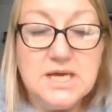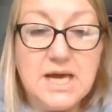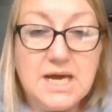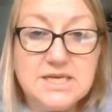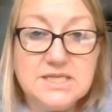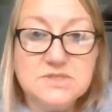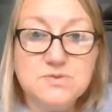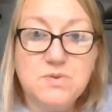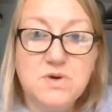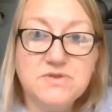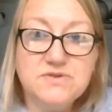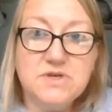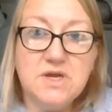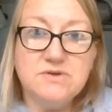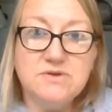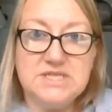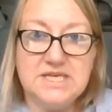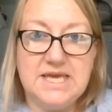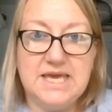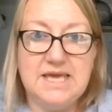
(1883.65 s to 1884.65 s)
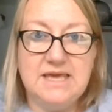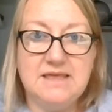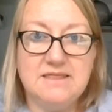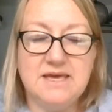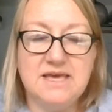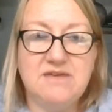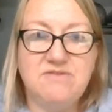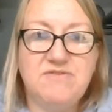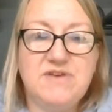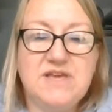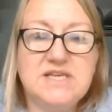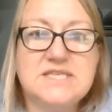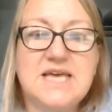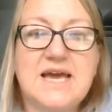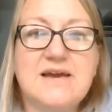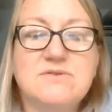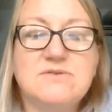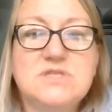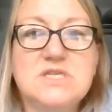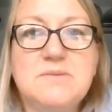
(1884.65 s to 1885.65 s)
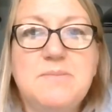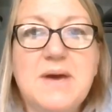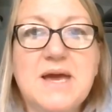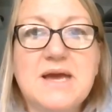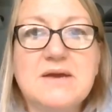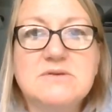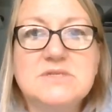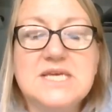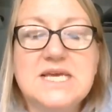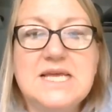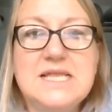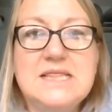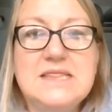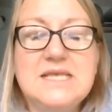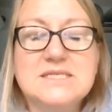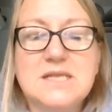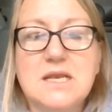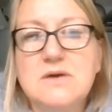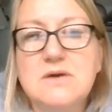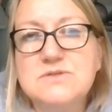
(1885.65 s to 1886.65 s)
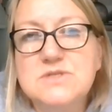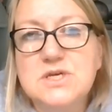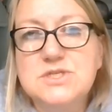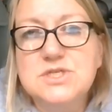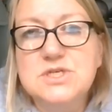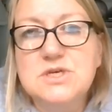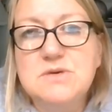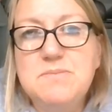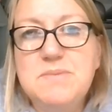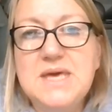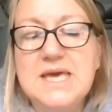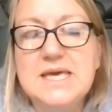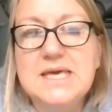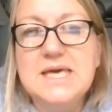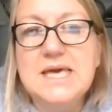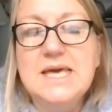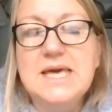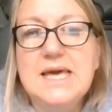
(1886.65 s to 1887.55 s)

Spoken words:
And it's worth noting here that if he is out and about in these clothes that are too big,